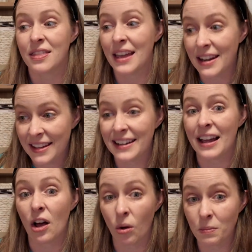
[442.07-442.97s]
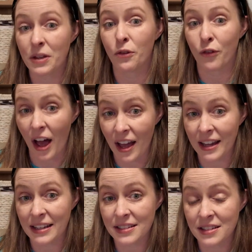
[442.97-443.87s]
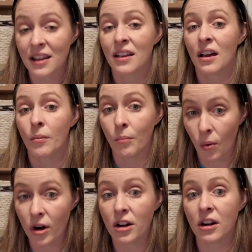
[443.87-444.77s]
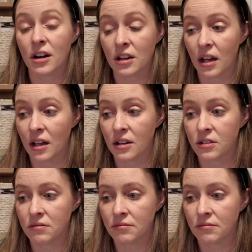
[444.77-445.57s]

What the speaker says: then it can help me find more, I